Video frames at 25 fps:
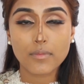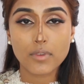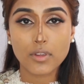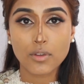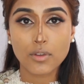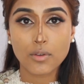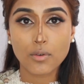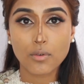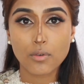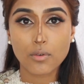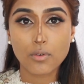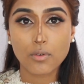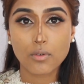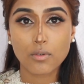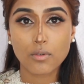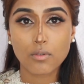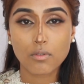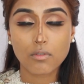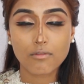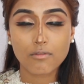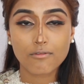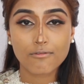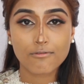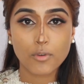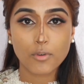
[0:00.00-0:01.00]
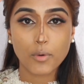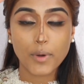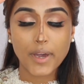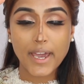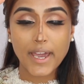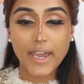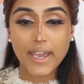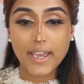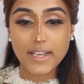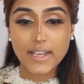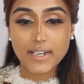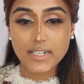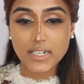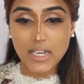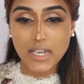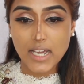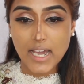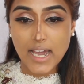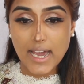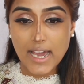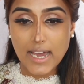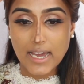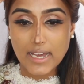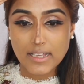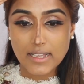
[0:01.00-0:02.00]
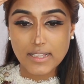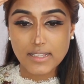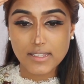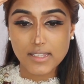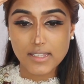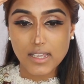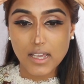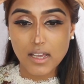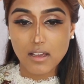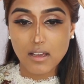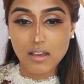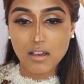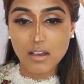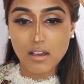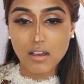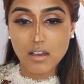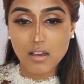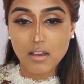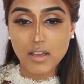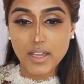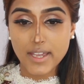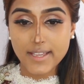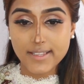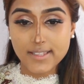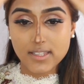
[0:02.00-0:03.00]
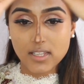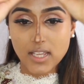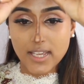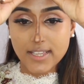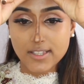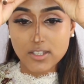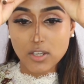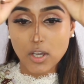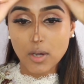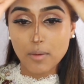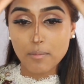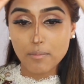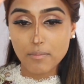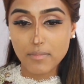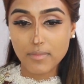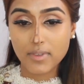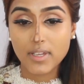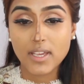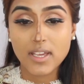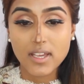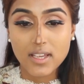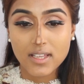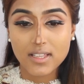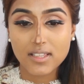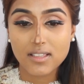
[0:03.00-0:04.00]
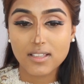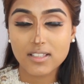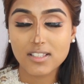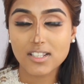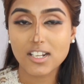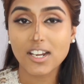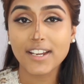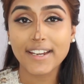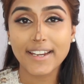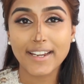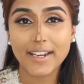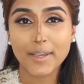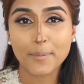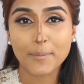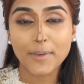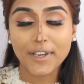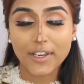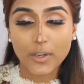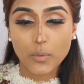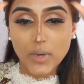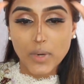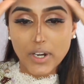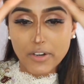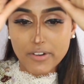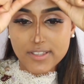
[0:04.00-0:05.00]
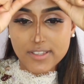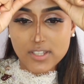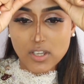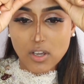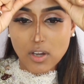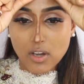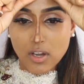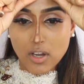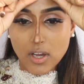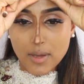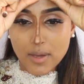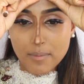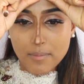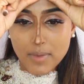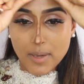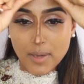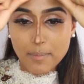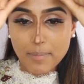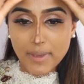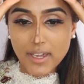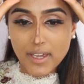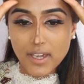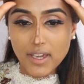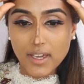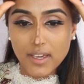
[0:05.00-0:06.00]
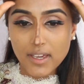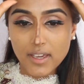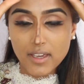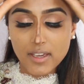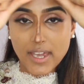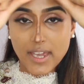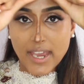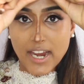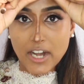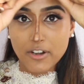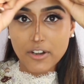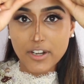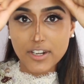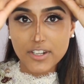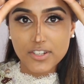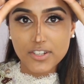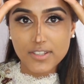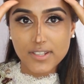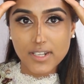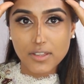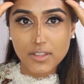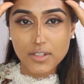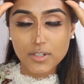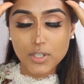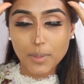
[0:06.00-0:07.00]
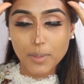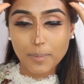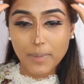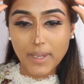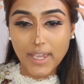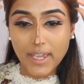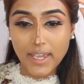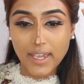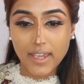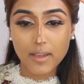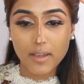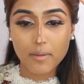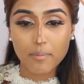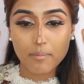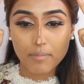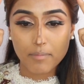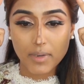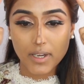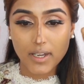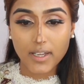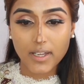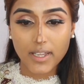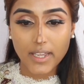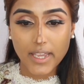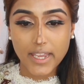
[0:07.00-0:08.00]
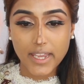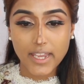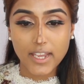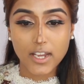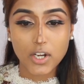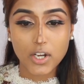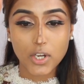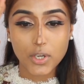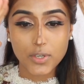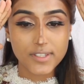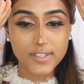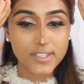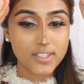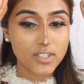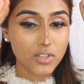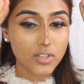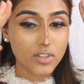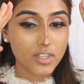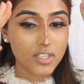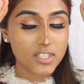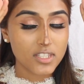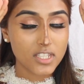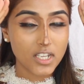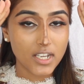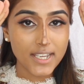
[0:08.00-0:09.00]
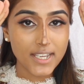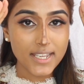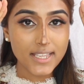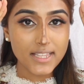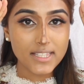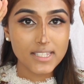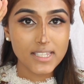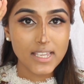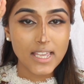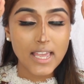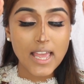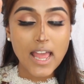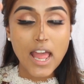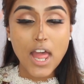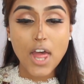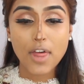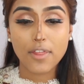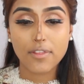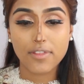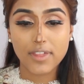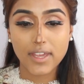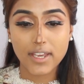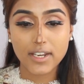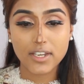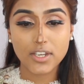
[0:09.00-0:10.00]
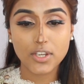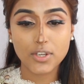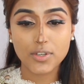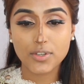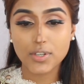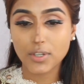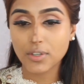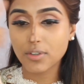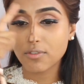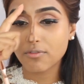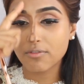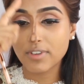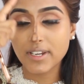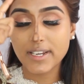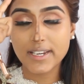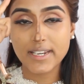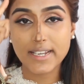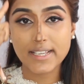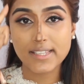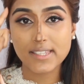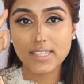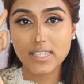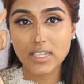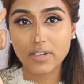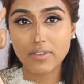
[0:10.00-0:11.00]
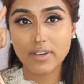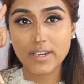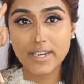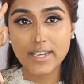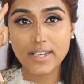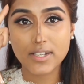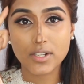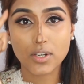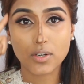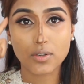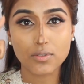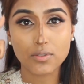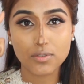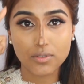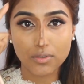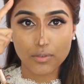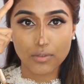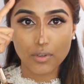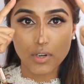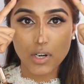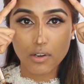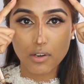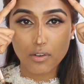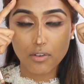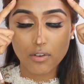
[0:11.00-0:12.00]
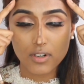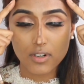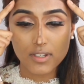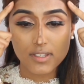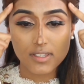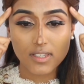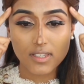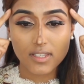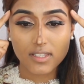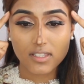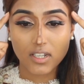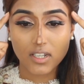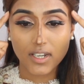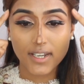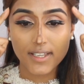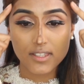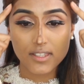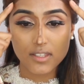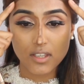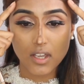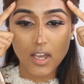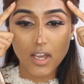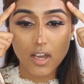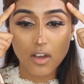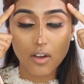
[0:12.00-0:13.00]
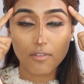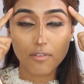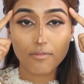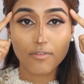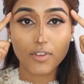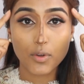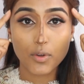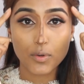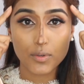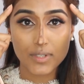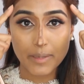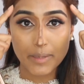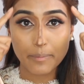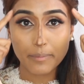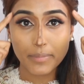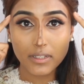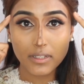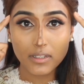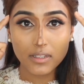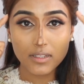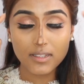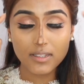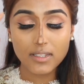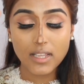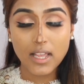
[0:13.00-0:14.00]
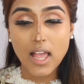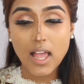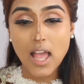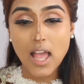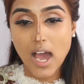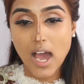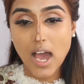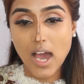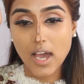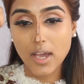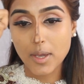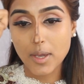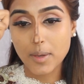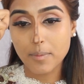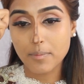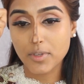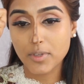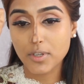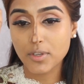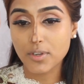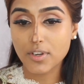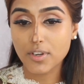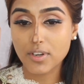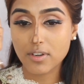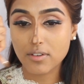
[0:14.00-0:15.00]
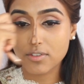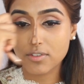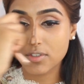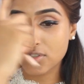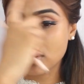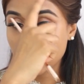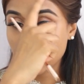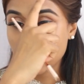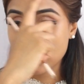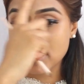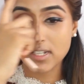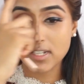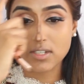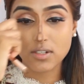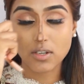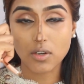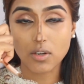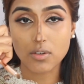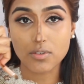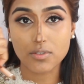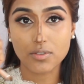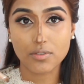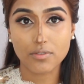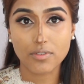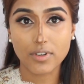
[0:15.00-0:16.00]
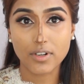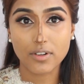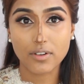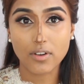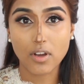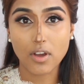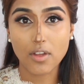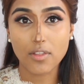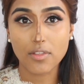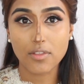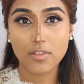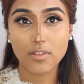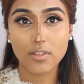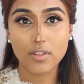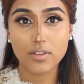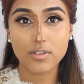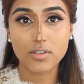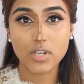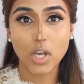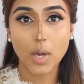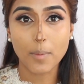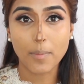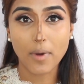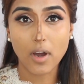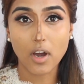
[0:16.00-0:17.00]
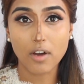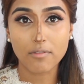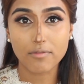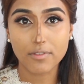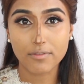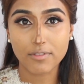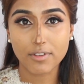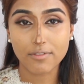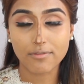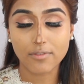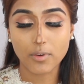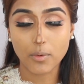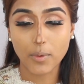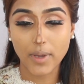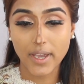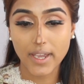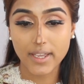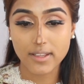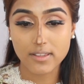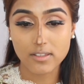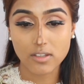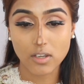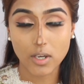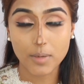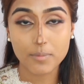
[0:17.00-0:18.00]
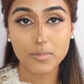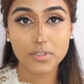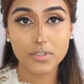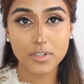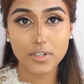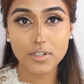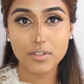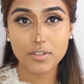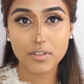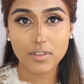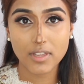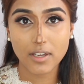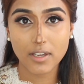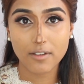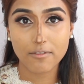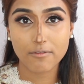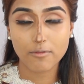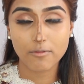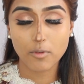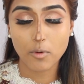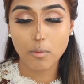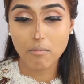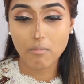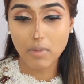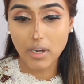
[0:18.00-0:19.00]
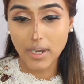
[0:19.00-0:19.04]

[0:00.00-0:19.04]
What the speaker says: your forehead has, it's got slightly like mine, where it's got a bigger area just at the top here, but it encloses on the sides, then you don't really necessarily need to contour across the sides of your temple. You just need to contour on the top half of the forehead. So I'm just going to do that for